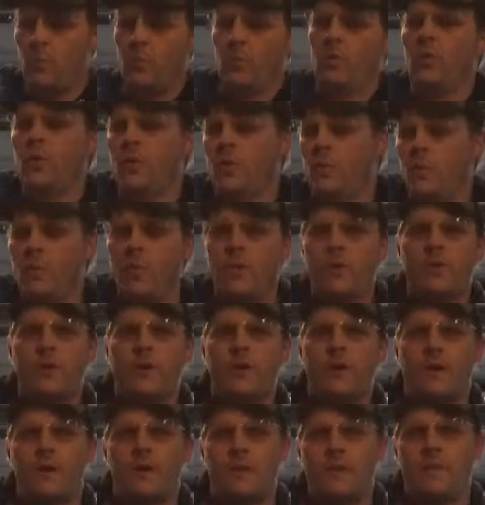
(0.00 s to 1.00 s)
going to work
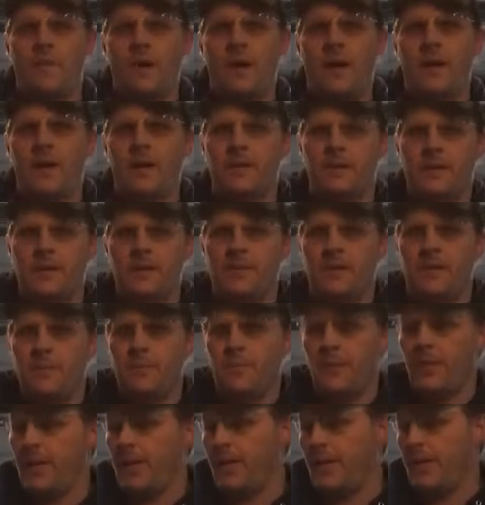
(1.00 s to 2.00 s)
on my LED
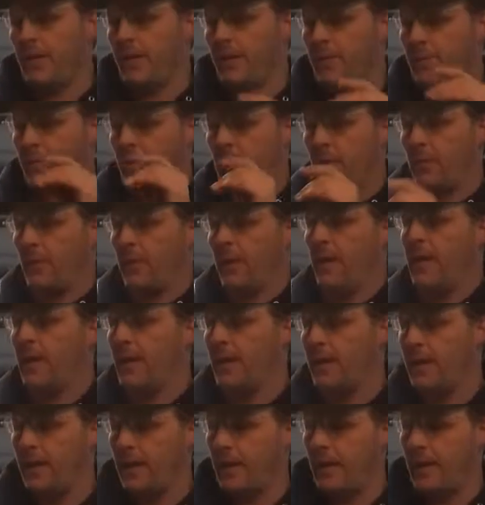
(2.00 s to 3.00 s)
plate. I'm going to go
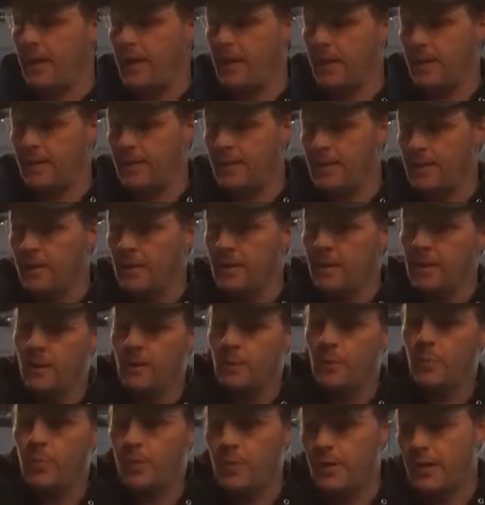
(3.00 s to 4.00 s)
ahead and
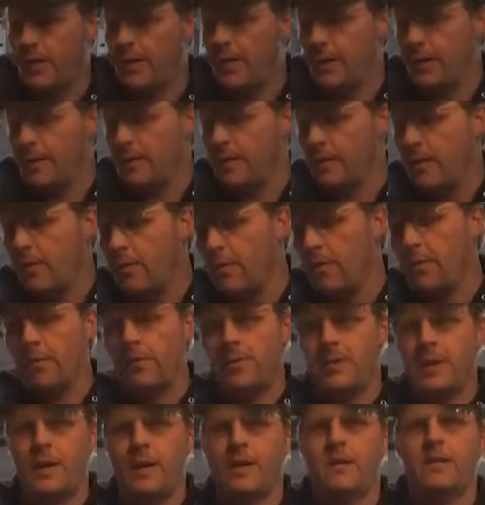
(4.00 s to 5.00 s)
put in all
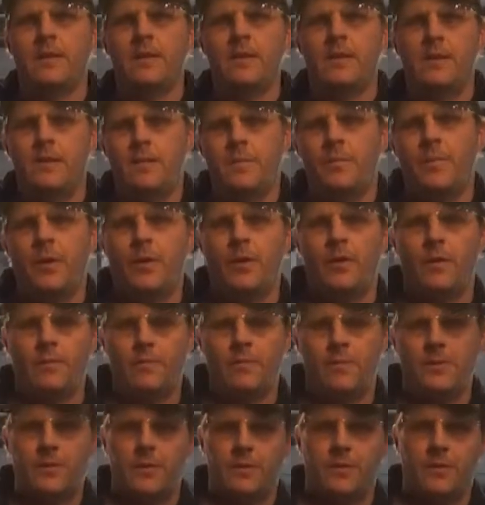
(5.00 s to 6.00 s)
the LED
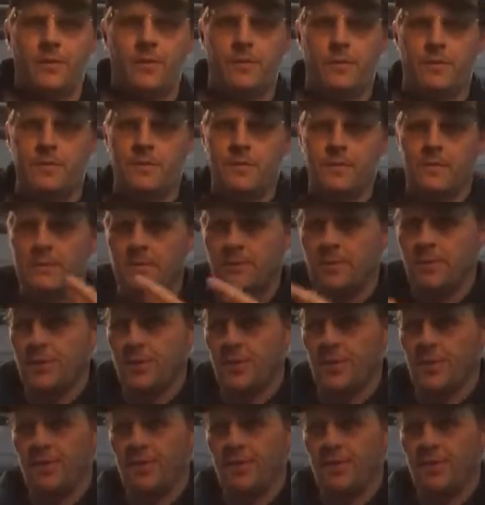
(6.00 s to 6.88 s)
bulbs, so check